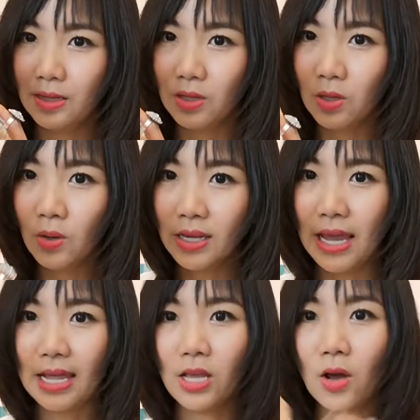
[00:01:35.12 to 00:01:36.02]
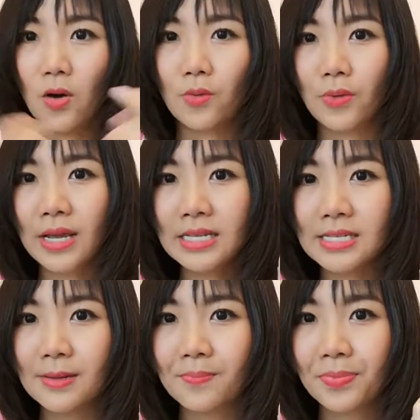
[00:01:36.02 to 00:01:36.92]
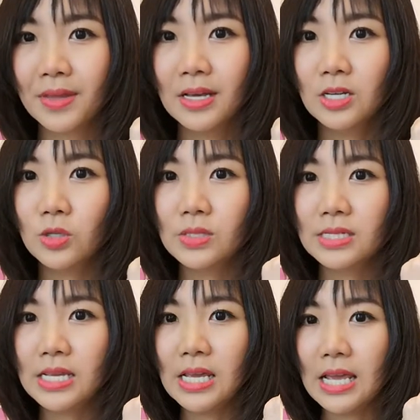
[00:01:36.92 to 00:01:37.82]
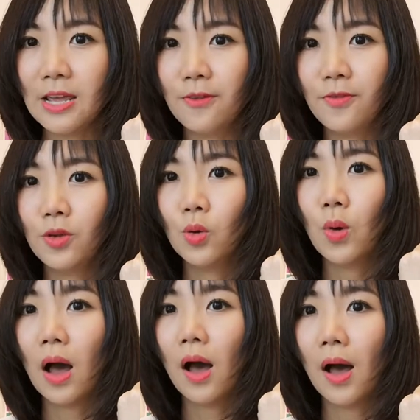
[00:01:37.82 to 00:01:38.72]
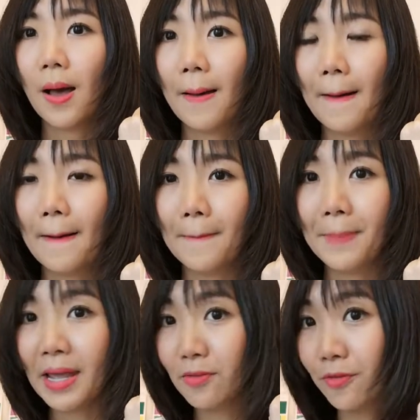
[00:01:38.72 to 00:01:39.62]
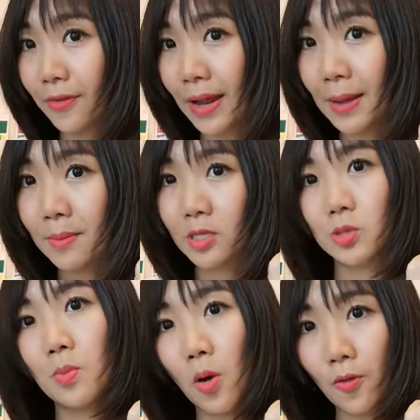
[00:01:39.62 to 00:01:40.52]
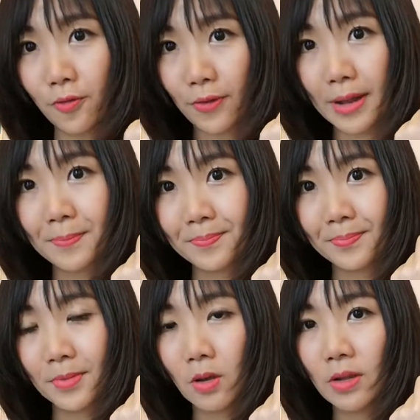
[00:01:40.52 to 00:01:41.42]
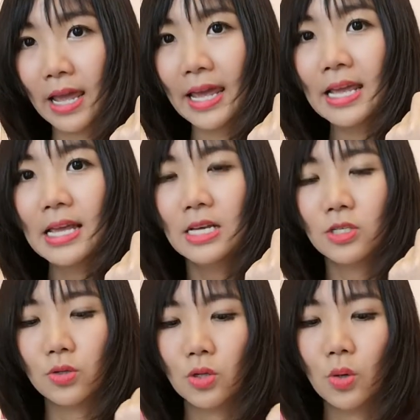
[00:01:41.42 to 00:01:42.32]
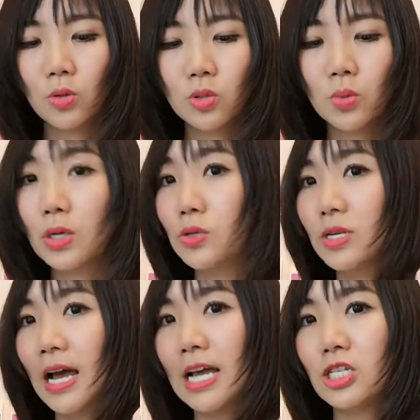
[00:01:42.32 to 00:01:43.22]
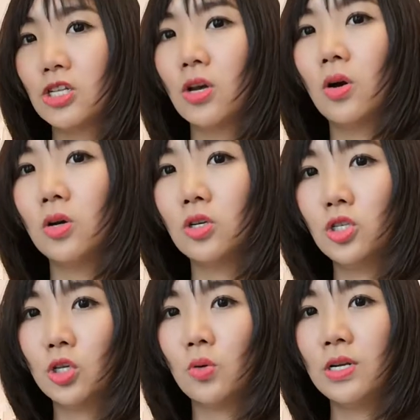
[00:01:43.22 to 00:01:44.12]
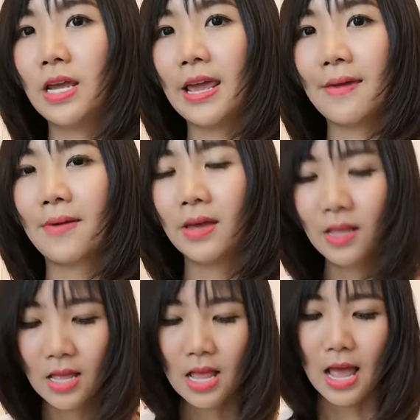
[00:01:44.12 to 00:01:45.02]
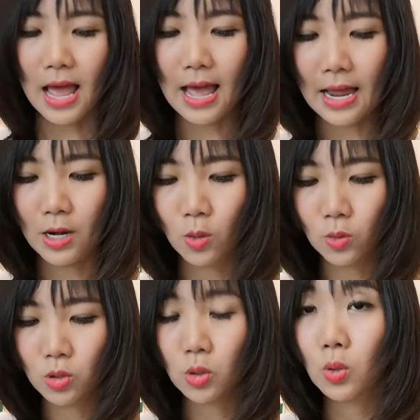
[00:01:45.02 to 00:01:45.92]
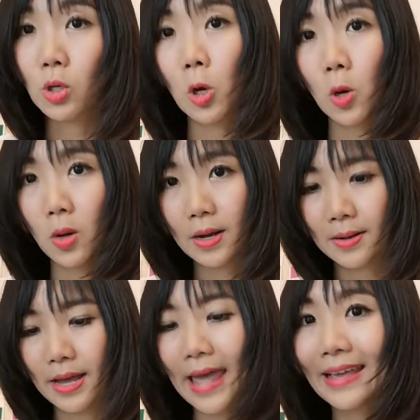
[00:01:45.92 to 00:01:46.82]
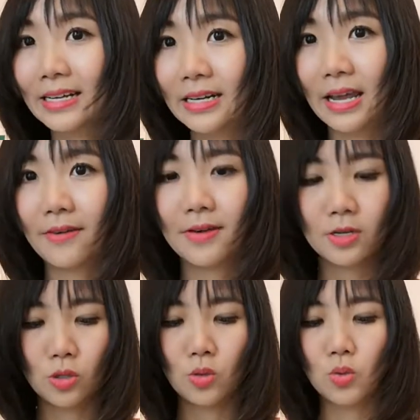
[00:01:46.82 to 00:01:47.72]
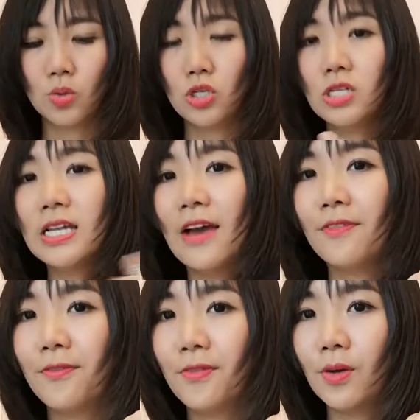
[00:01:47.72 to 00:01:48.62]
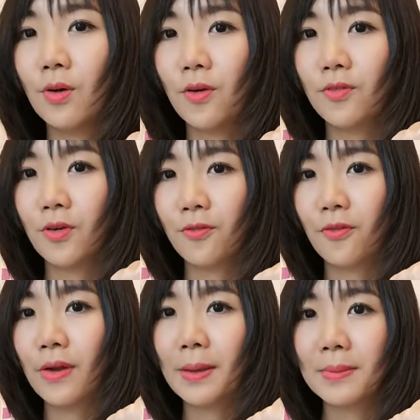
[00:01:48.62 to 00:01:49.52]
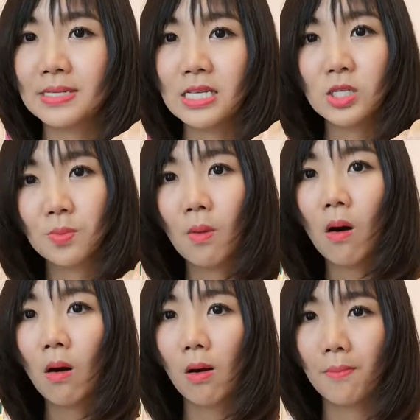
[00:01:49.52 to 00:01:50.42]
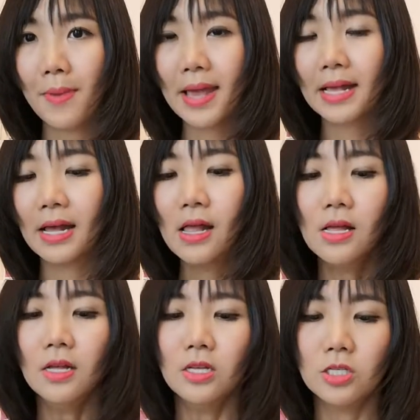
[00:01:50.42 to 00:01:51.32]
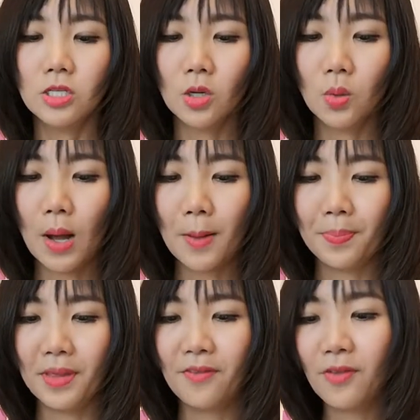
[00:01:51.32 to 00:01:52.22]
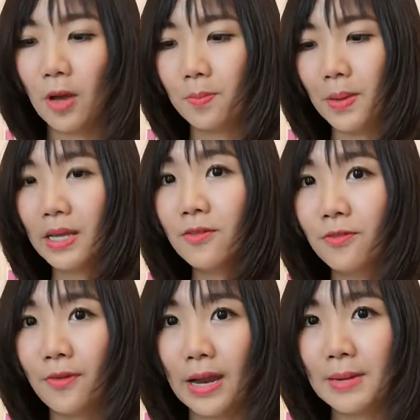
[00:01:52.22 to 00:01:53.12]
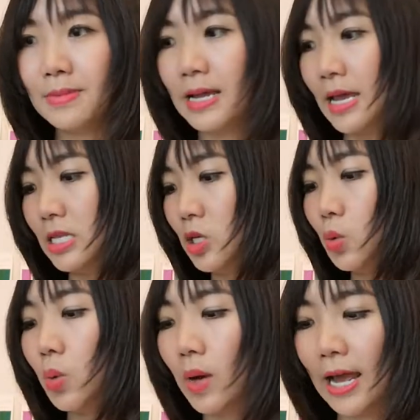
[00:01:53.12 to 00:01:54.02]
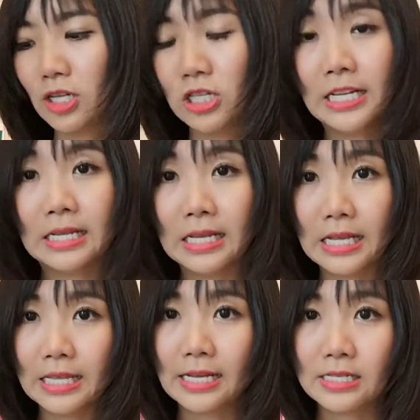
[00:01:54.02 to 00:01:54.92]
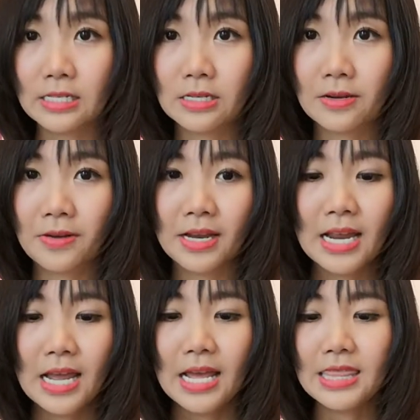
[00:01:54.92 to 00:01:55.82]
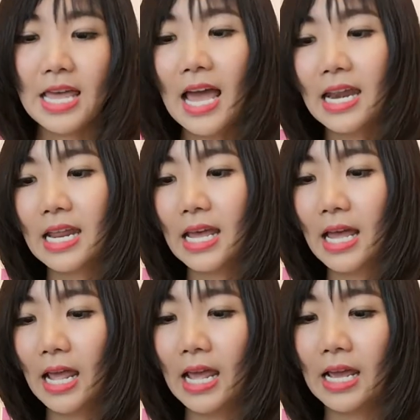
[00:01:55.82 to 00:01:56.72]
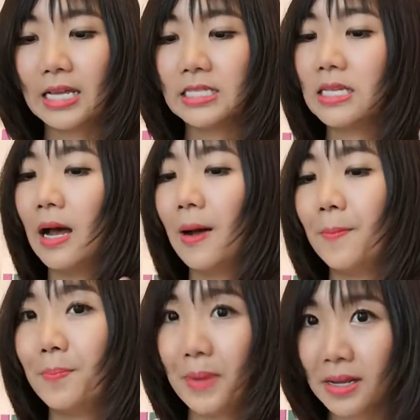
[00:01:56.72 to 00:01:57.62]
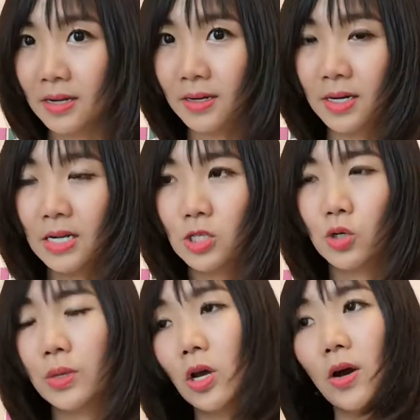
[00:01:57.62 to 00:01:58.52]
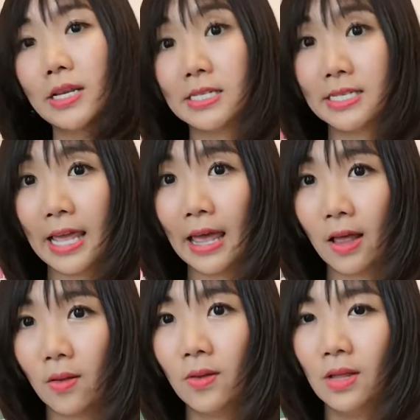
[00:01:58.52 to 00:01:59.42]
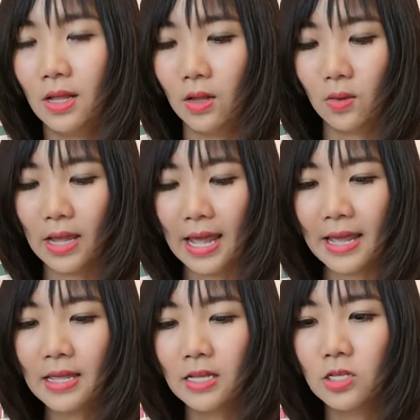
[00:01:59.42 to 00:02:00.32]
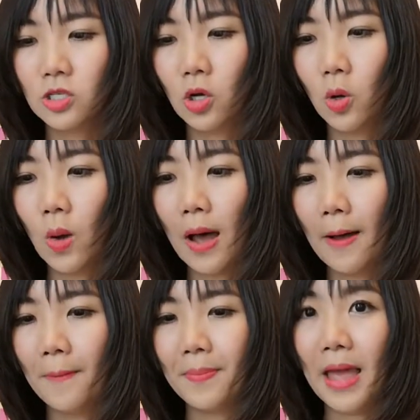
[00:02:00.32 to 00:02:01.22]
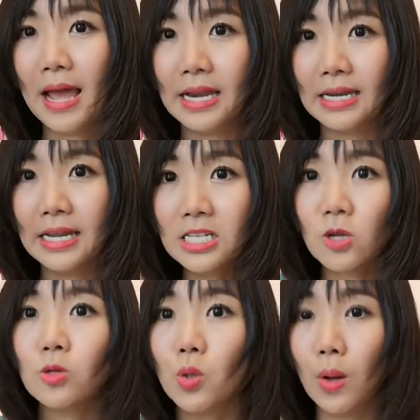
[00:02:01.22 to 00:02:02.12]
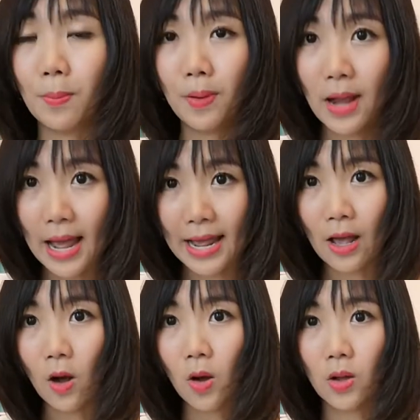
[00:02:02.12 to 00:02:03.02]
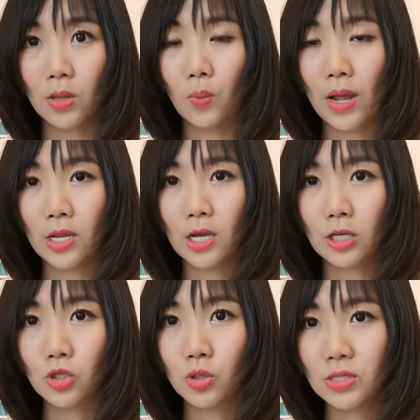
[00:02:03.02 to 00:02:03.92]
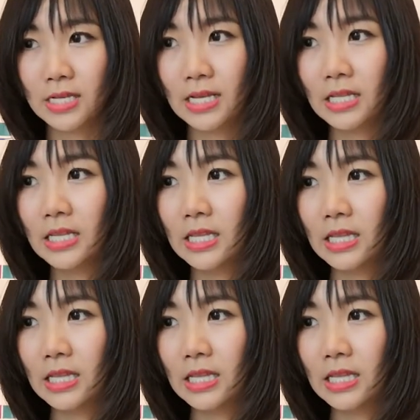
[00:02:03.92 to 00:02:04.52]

look at your wrist to see if you are a big frame or small frame. Okay, so you also want to touch your shoulder area and also your ankle area to just have a feel of your frame. Is it small or big? So if you're a bigger frame, then you will actually need the accessory that is bigger. So we call it scale. Okay, so and this also apply on when you're choosing